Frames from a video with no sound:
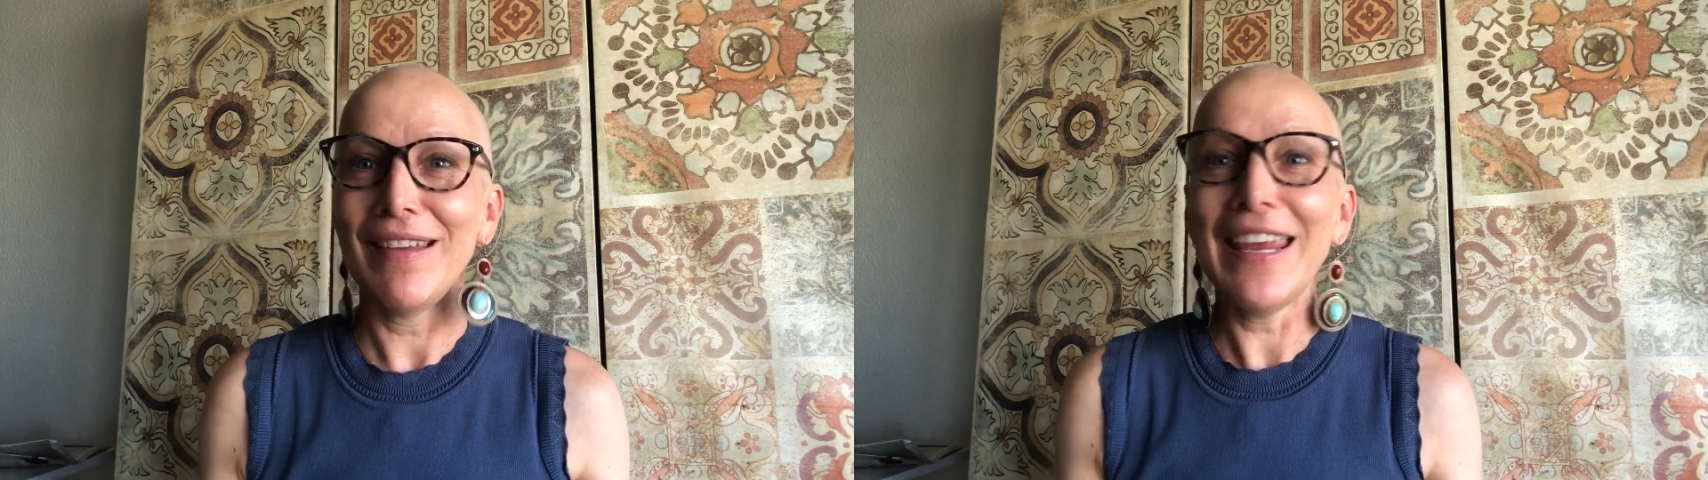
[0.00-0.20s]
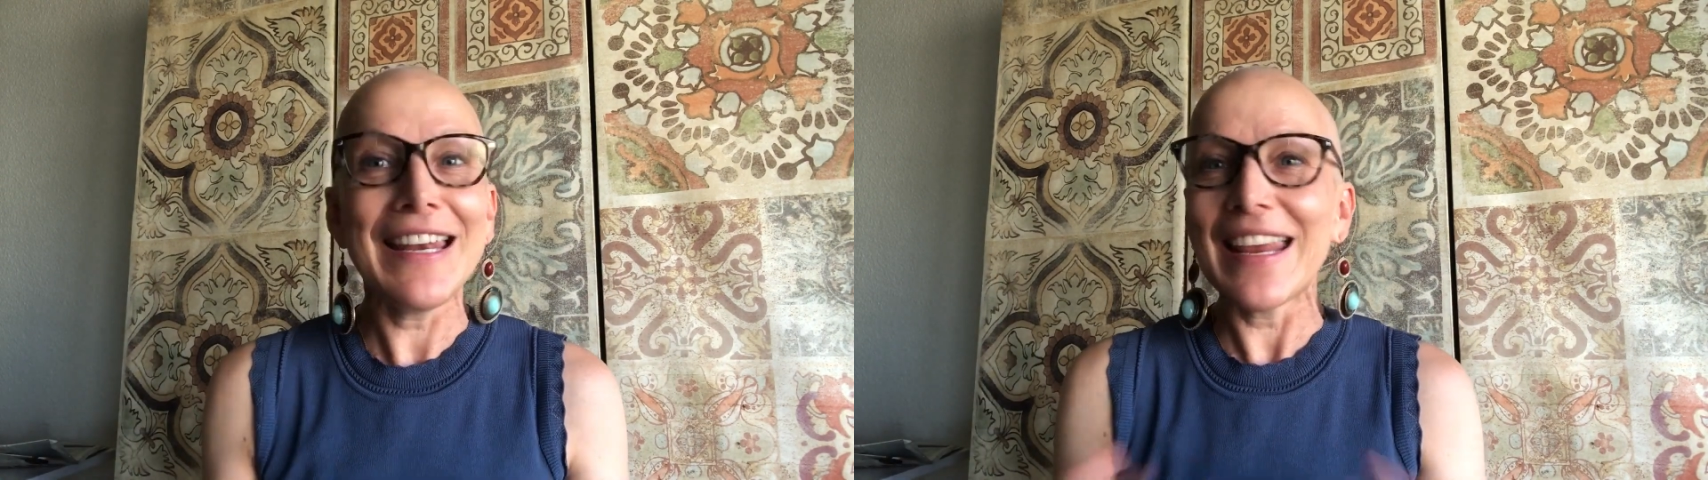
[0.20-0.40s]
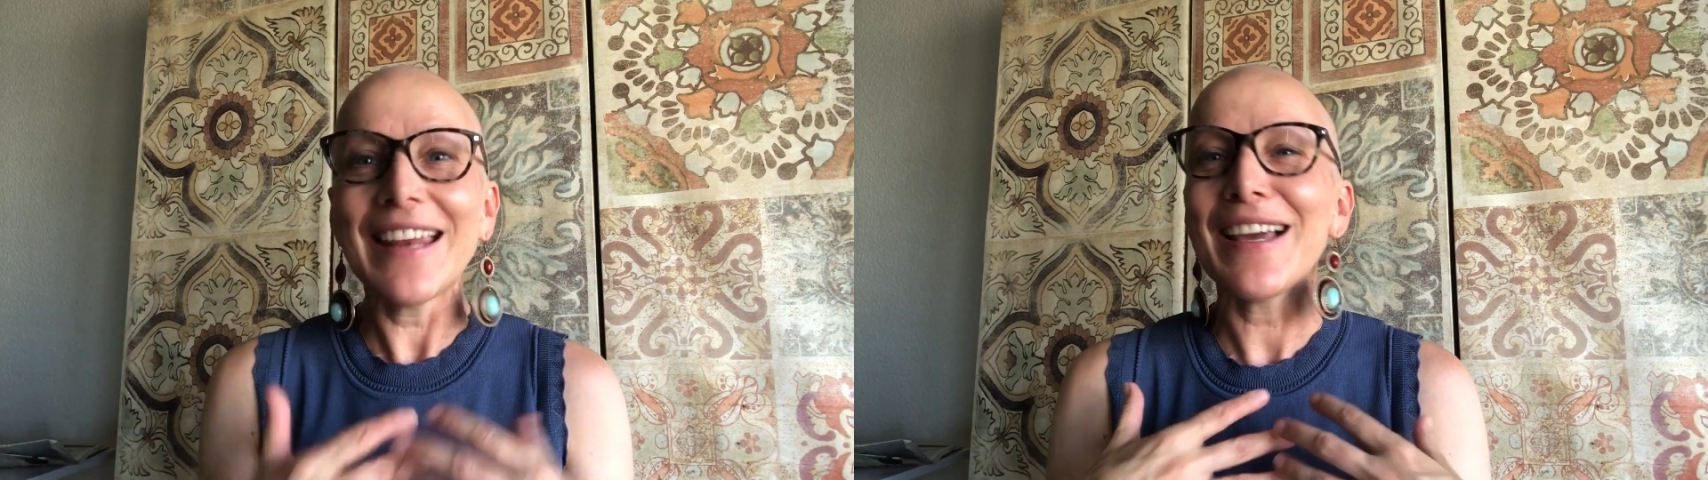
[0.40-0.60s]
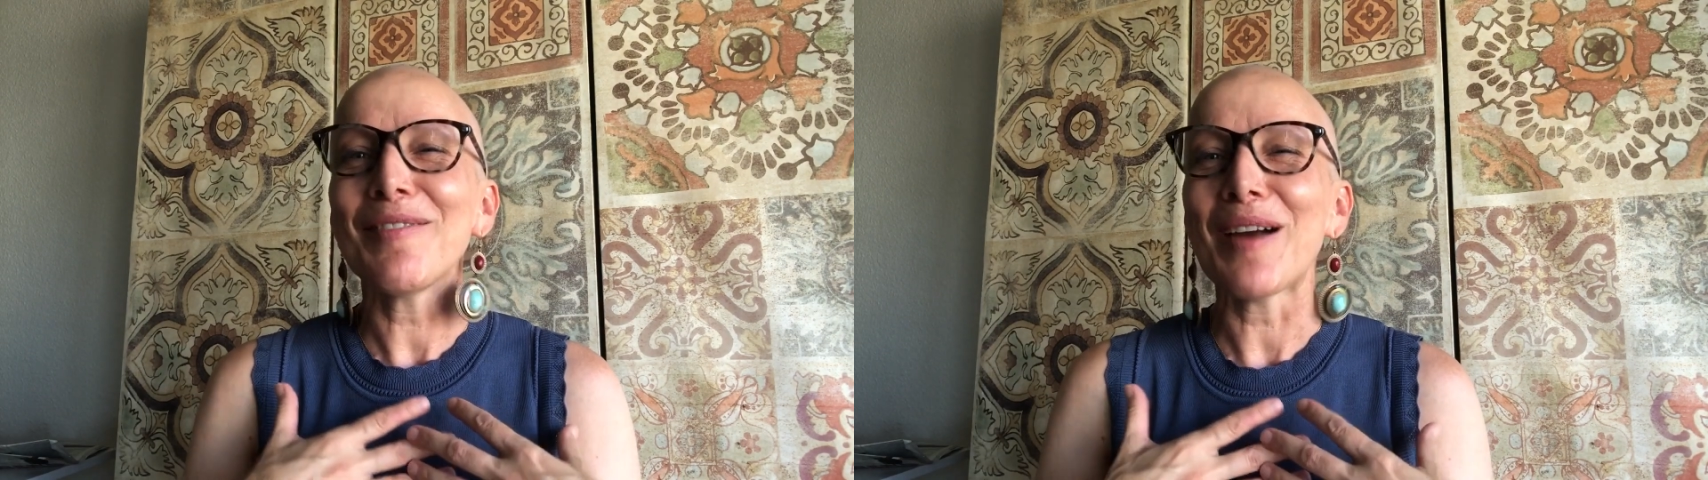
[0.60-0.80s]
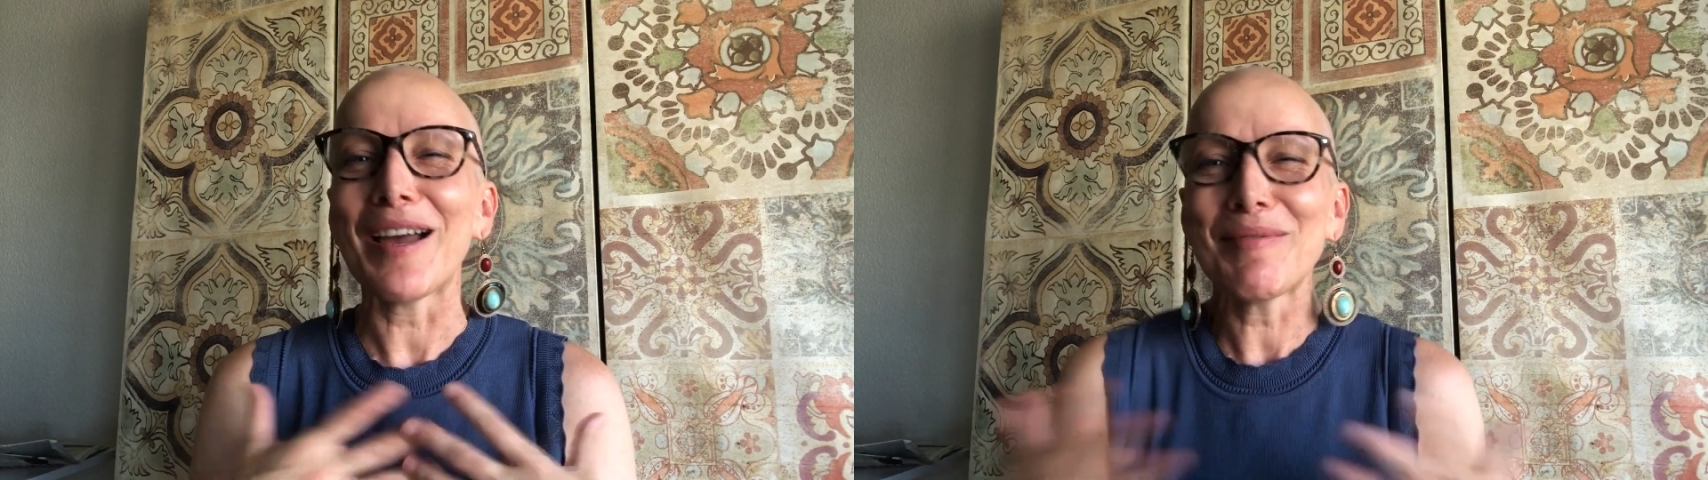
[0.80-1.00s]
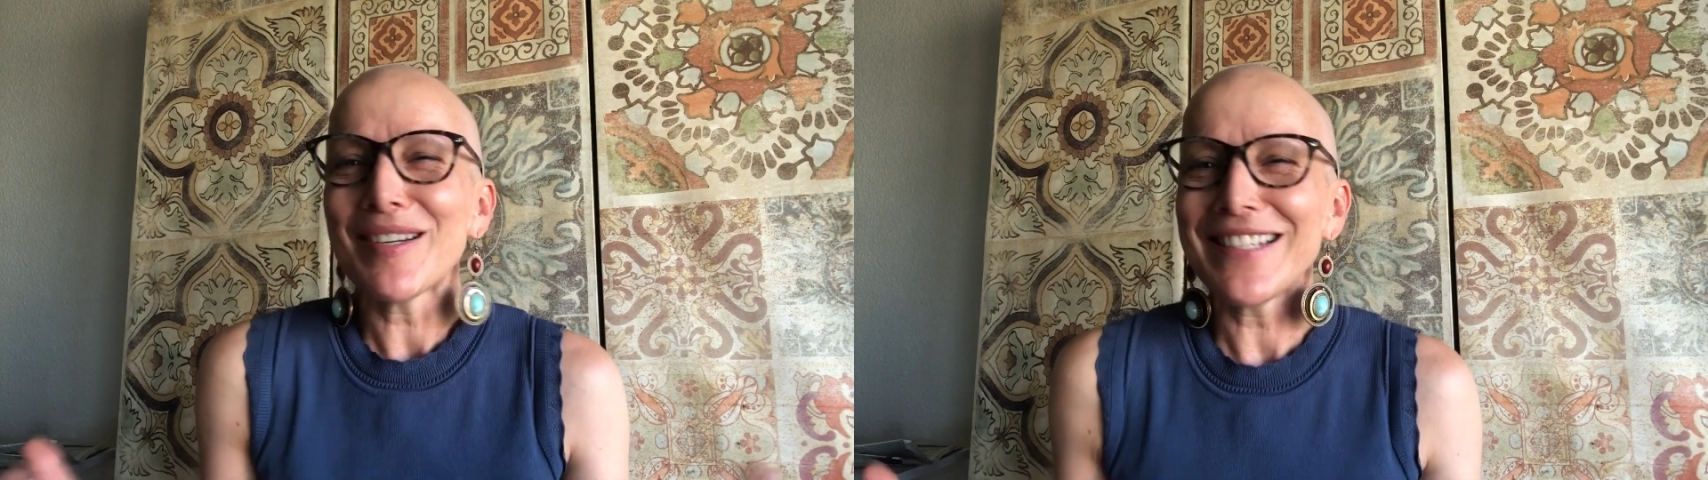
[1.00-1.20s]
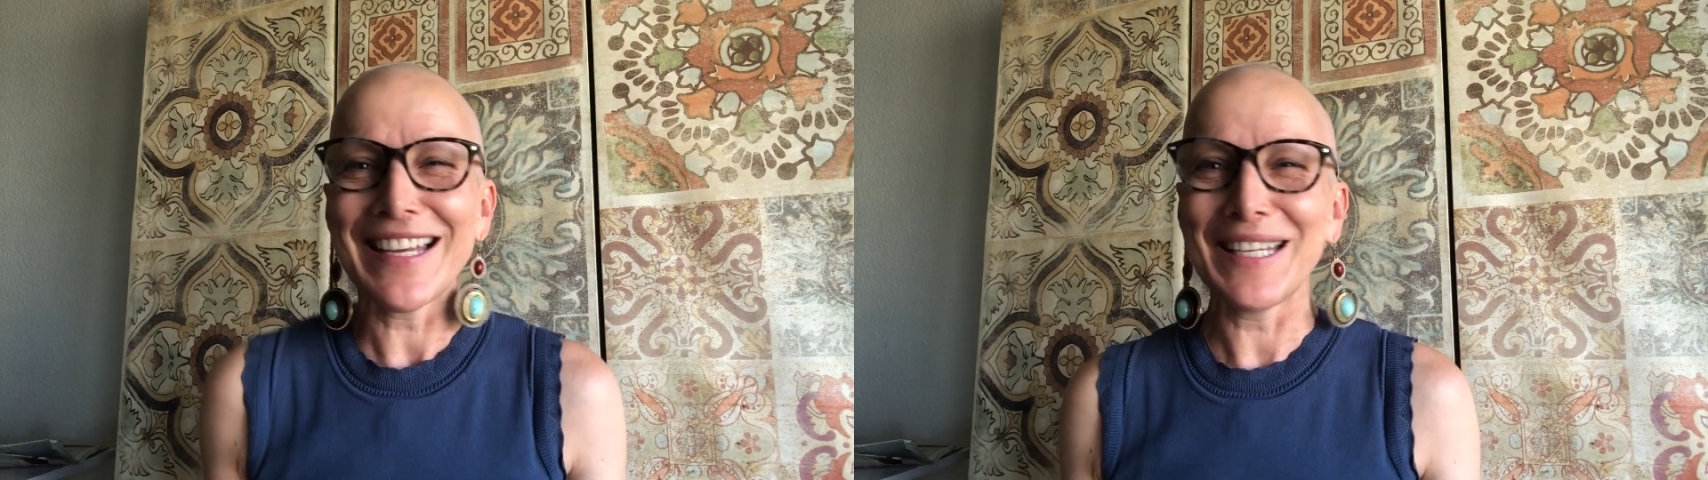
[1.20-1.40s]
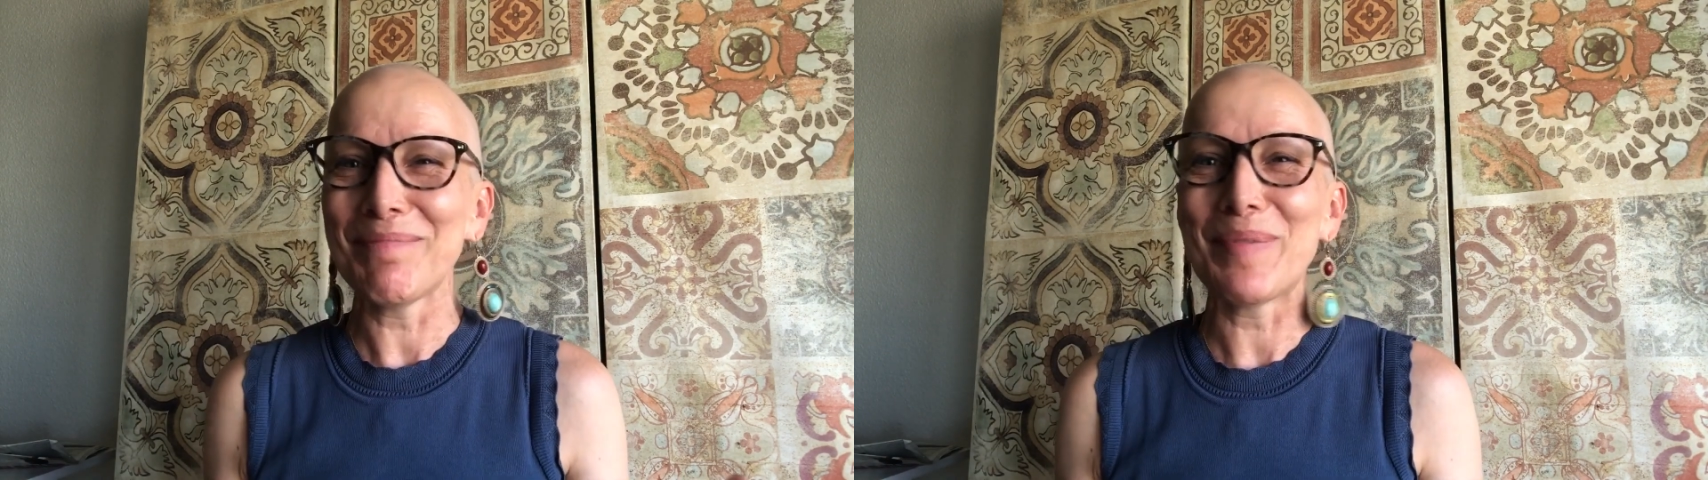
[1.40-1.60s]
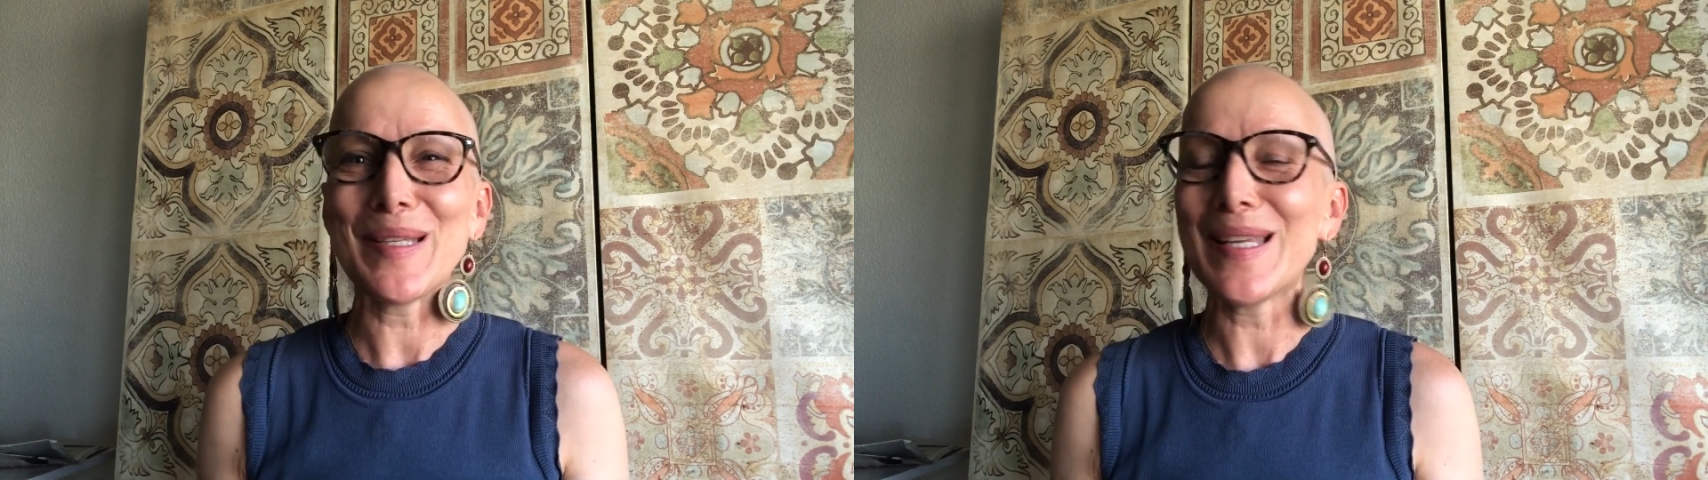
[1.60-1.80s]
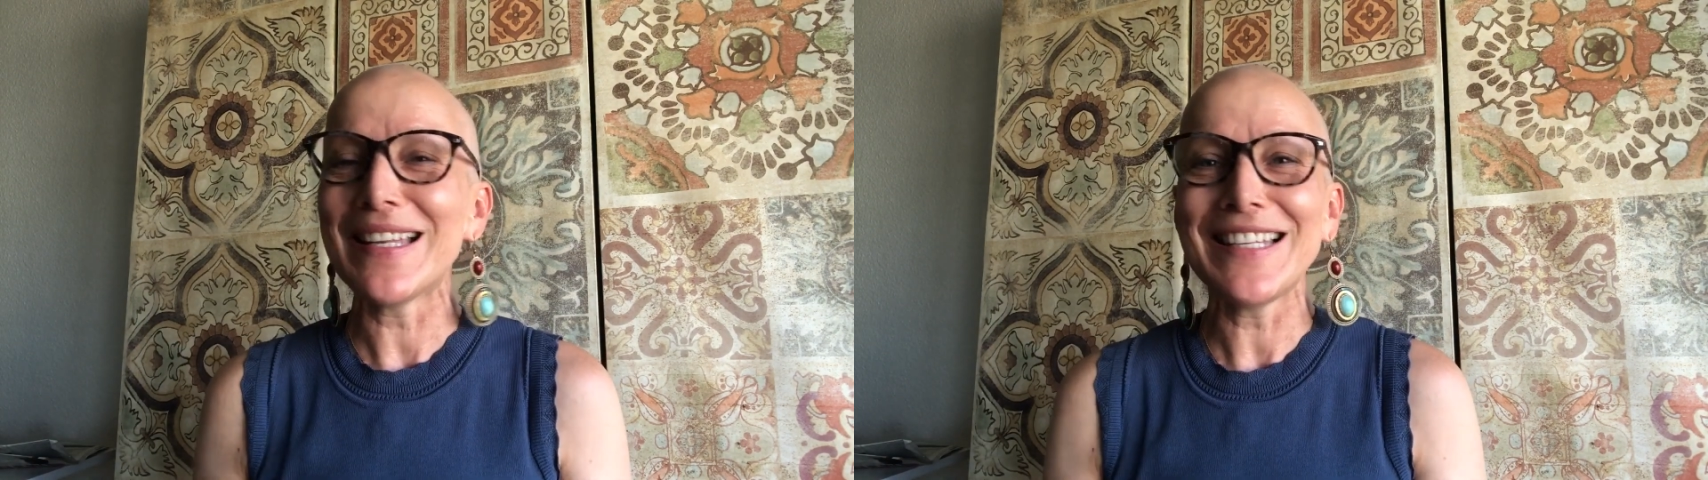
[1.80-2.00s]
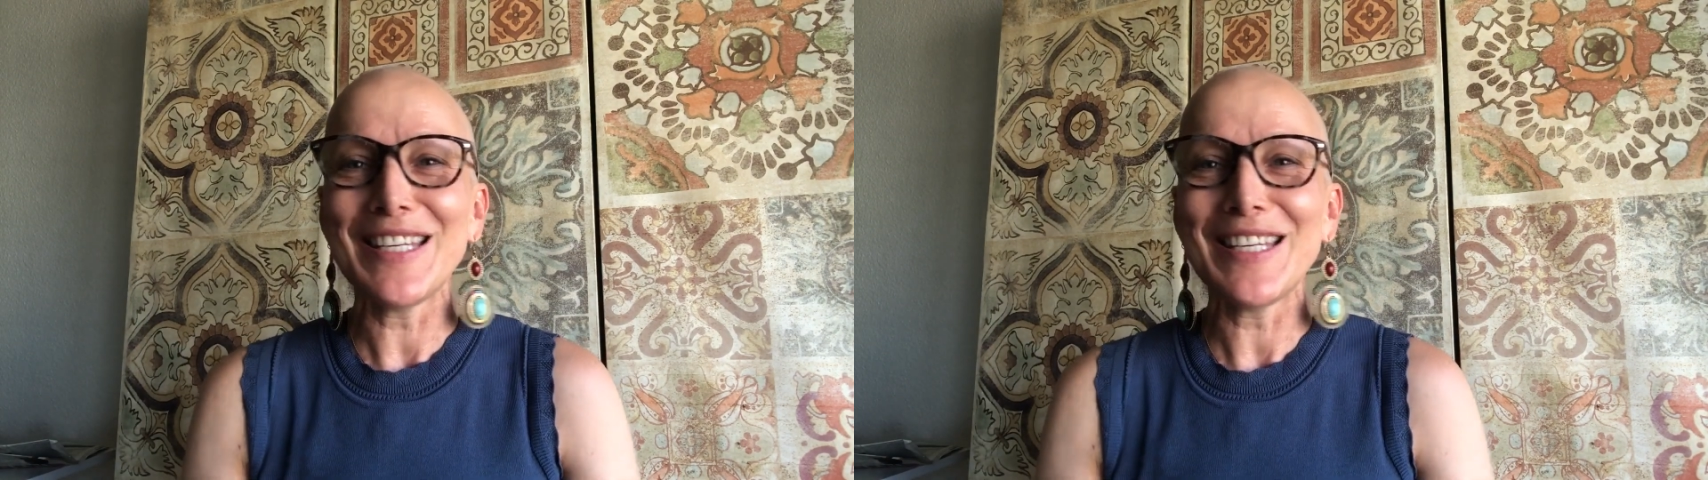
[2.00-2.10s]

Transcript: And I won't take it personally.